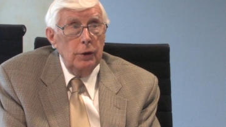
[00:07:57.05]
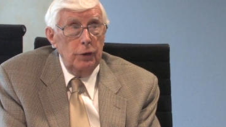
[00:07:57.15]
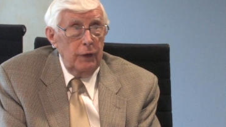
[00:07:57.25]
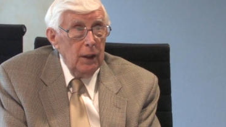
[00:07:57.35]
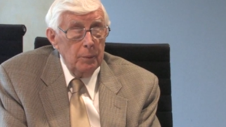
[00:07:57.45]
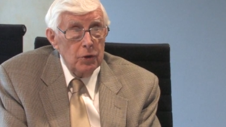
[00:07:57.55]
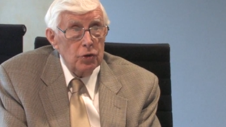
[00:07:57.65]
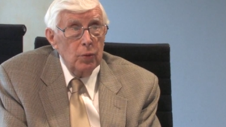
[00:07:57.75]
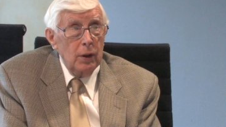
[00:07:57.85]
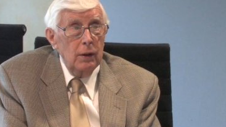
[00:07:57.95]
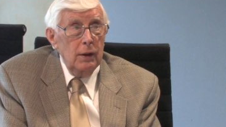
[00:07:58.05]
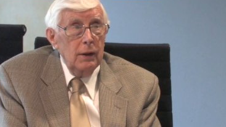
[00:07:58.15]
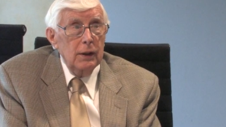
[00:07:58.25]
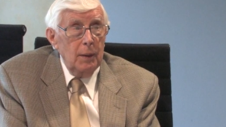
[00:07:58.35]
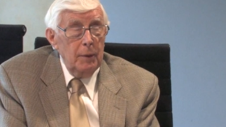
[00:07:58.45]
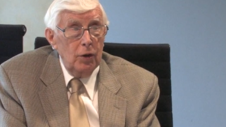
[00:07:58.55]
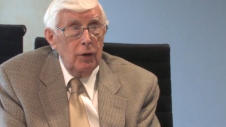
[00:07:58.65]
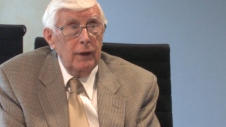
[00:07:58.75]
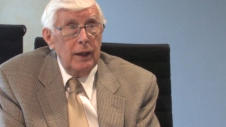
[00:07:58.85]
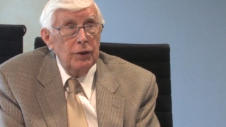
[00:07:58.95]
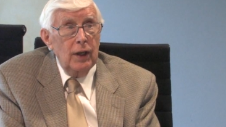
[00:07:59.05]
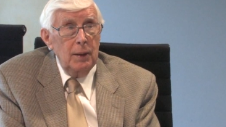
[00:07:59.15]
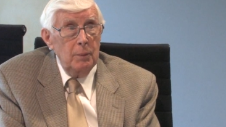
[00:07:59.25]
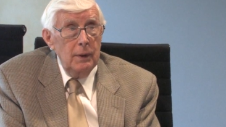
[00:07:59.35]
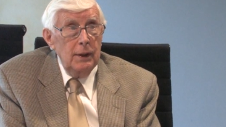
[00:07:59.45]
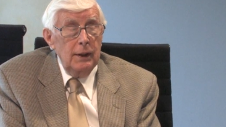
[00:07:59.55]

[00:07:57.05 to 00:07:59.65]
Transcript: developments were coming on at that time.